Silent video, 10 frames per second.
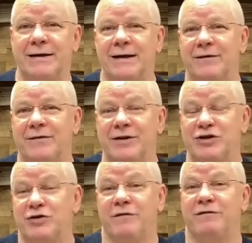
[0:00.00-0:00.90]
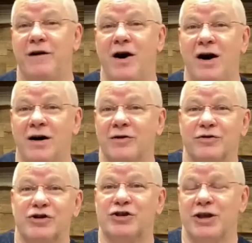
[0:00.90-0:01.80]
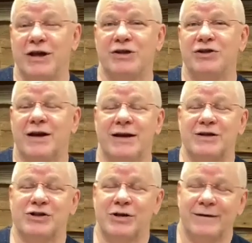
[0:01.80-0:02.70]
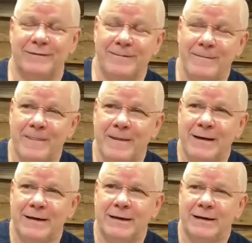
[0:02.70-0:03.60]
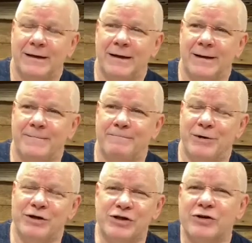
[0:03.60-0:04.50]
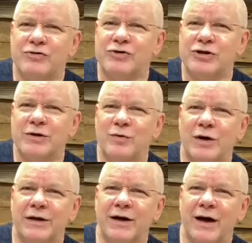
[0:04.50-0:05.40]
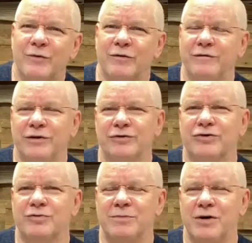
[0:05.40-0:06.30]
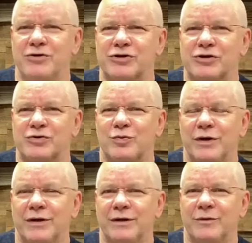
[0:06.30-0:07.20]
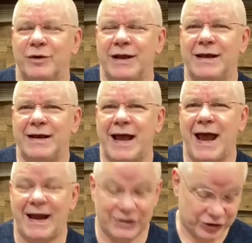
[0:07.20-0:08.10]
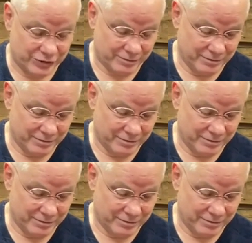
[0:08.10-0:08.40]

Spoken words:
kind of things, you know, fog on the stage, that kind of stuff. But it's interesting what God revealed to Moses when he had asked